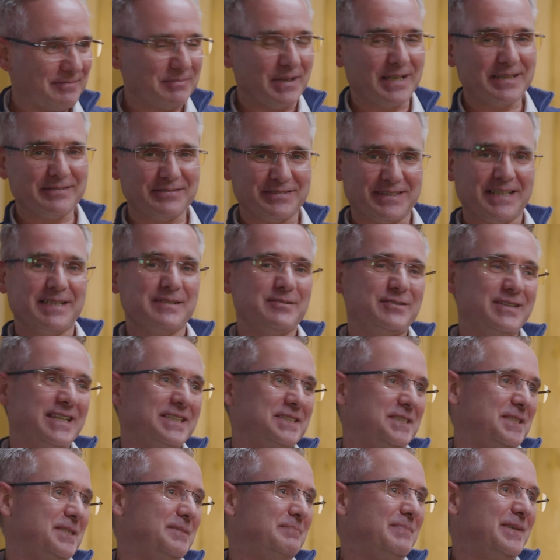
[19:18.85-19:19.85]
Like it was like
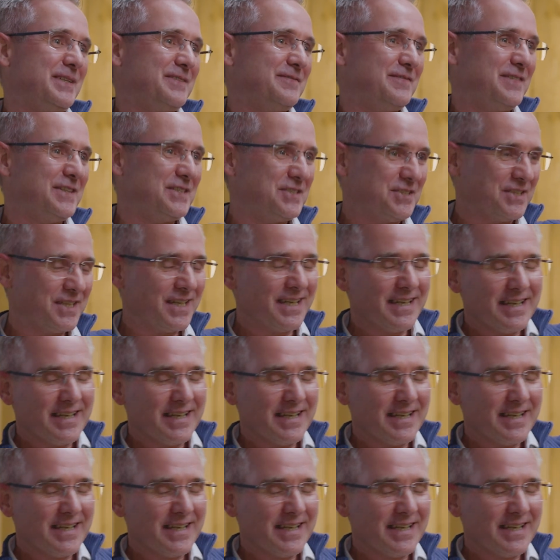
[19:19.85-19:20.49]
catching a big fish.